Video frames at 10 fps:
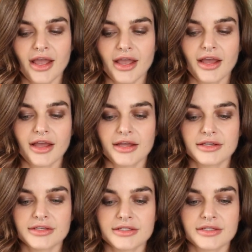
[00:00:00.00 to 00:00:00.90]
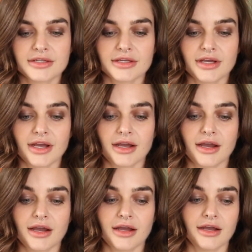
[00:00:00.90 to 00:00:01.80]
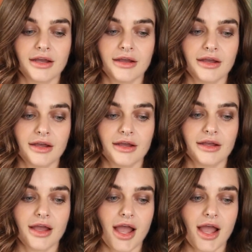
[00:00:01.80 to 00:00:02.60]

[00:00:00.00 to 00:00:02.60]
And Mardi